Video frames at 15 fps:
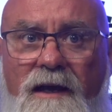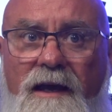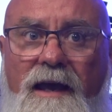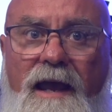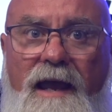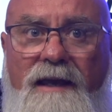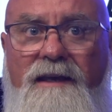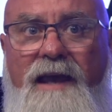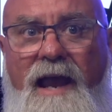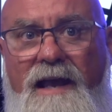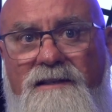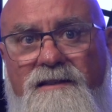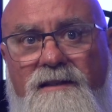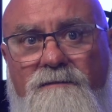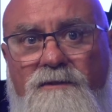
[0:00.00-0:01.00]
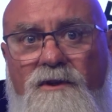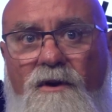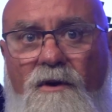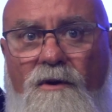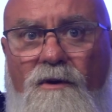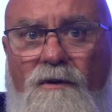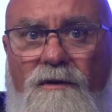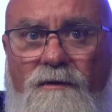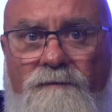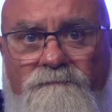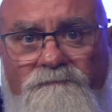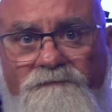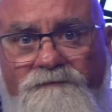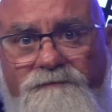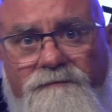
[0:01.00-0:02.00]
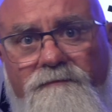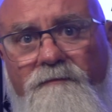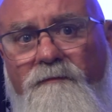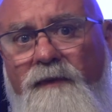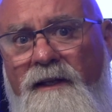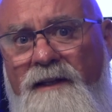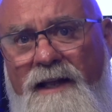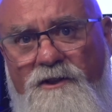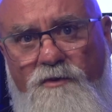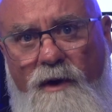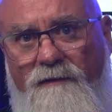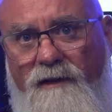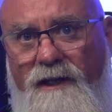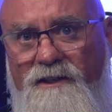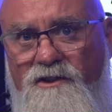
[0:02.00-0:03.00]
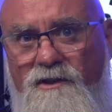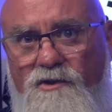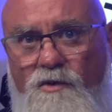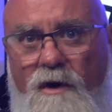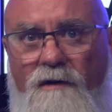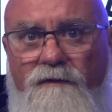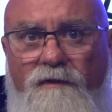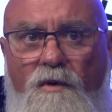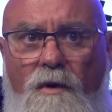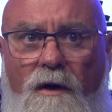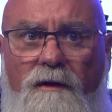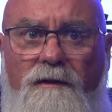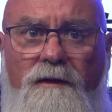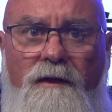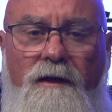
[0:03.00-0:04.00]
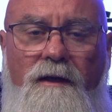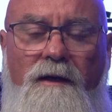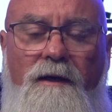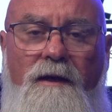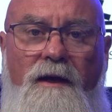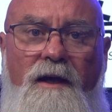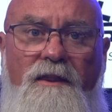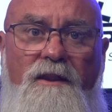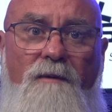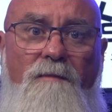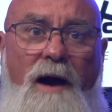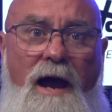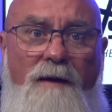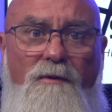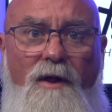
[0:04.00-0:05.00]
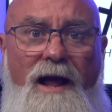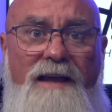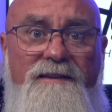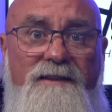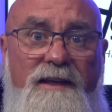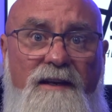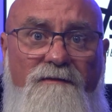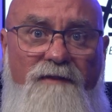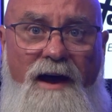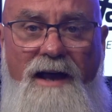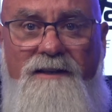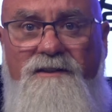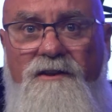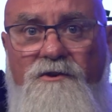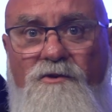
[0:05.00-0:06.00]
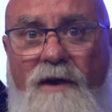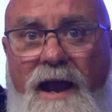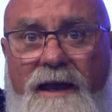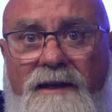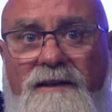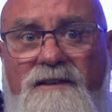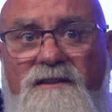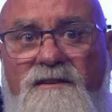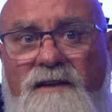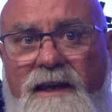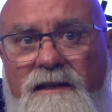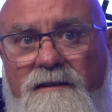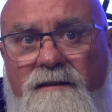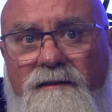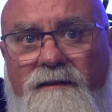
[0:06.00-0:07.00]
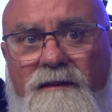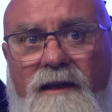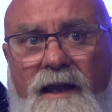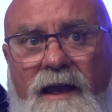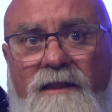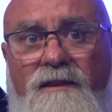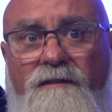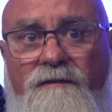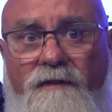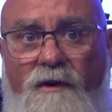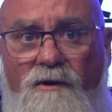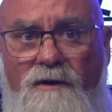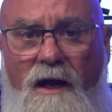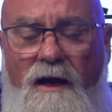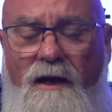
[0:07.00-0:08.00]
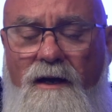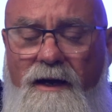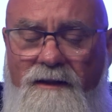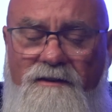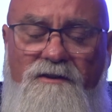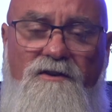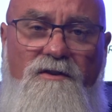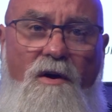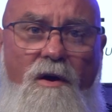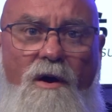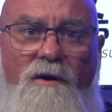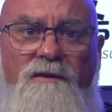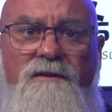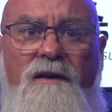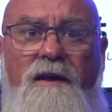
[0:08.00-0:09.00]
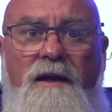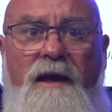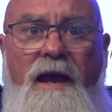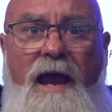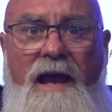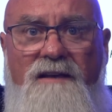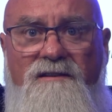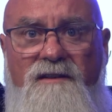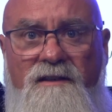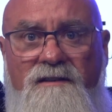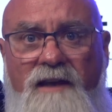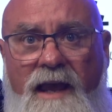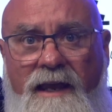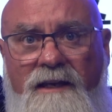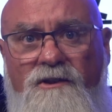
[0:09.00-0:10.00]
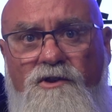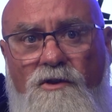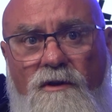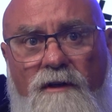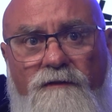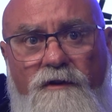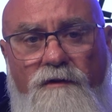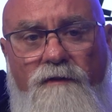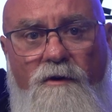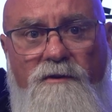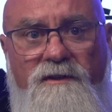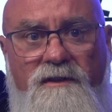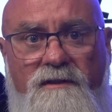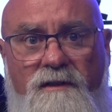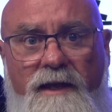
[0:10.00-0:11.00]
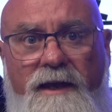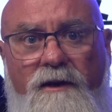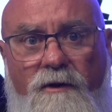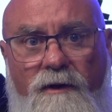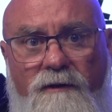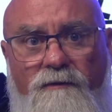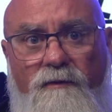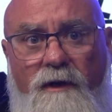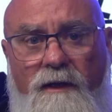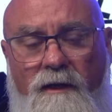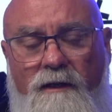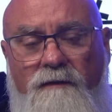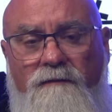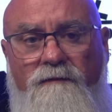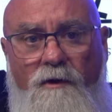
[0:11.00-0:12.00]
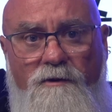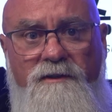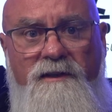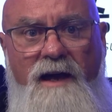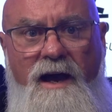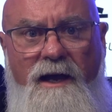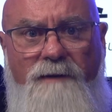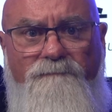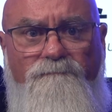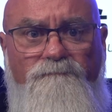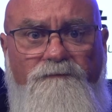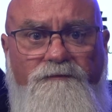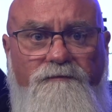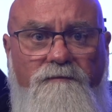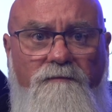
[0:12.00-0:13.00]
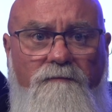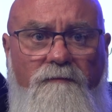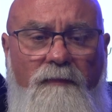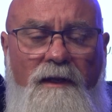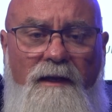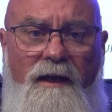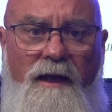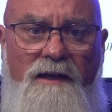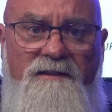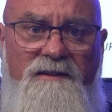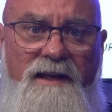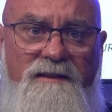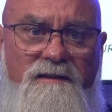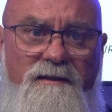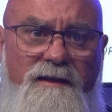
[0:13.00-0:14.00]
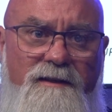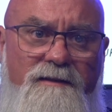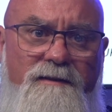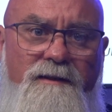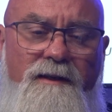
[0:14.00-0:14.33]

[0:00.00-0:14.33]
and casts them to earth. That's Revelation 12:4. The Bible identifies the dragon as Satan and the stars as his angel a few verses later in verse 9. It states this: